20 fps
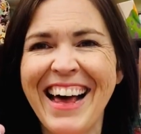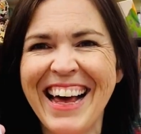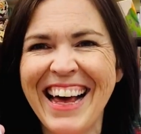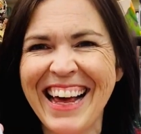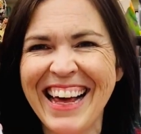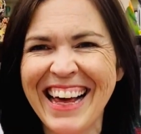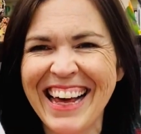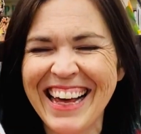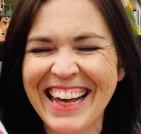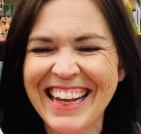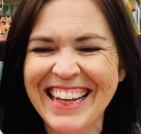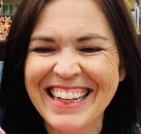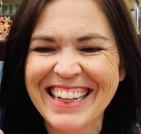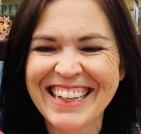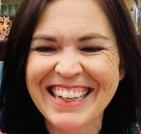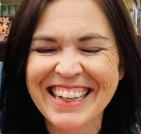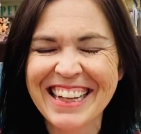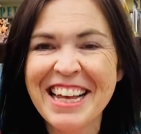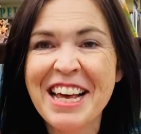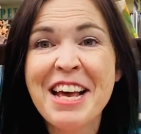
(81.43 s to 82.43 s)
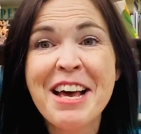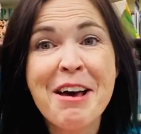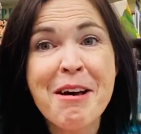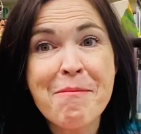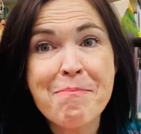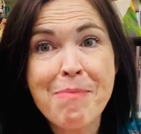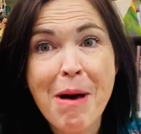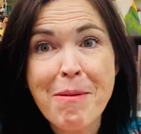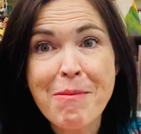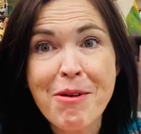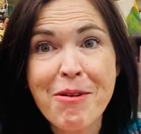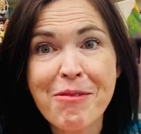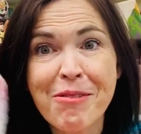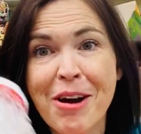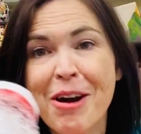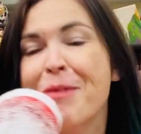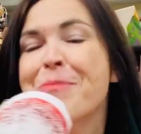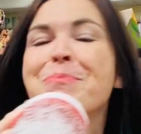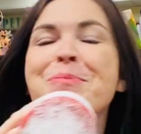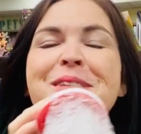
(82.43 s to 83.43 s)
Bubble
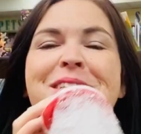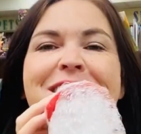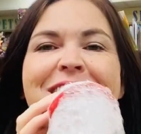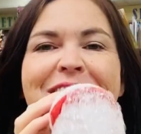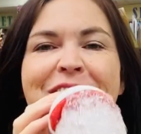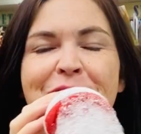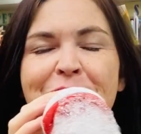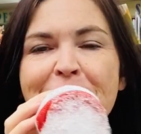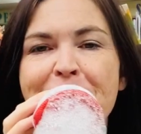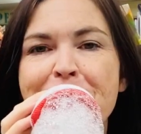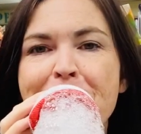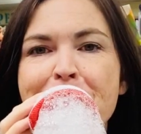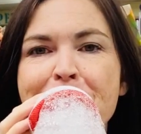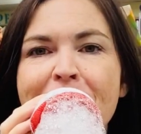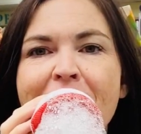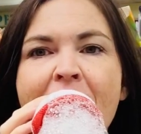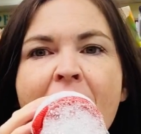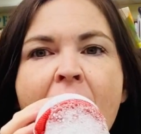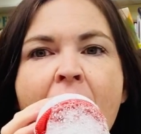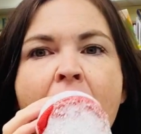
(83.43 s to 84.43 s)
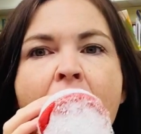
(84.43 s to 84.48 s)
ropes! Ready, one more